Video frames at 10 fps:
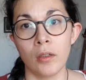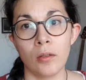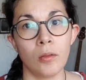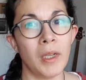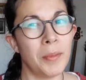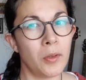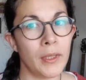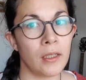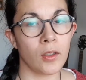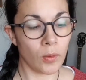or maybe a
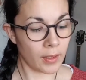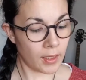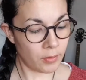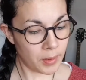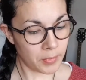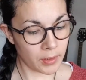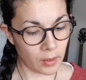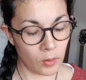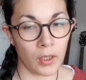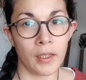week ago, can't remember
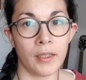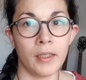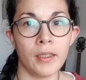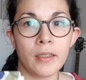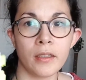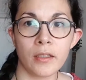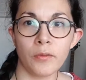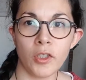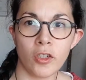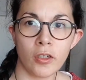now, is
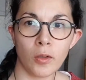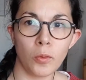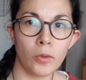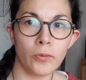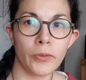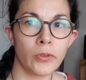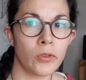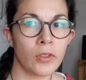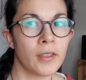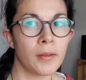Virginia
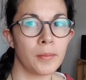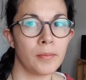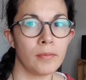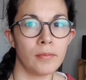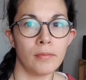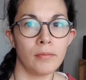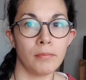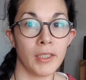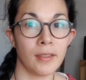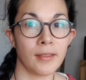Woolf's
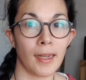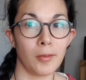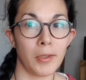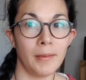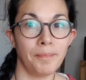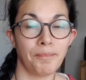Mrs. Dalloway.